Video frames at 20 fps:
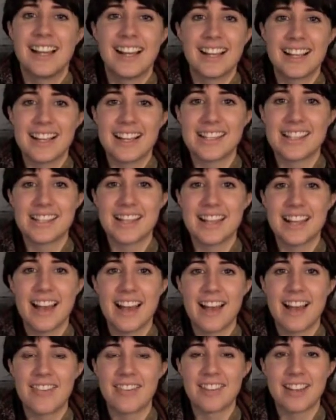Guess they
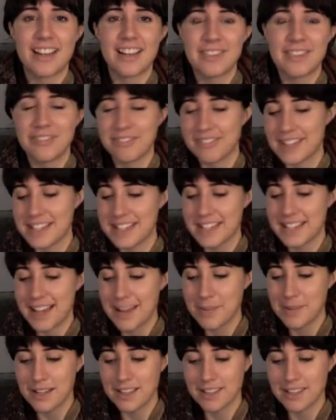have a lot of free
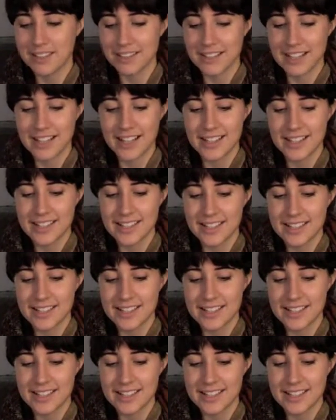time on their hands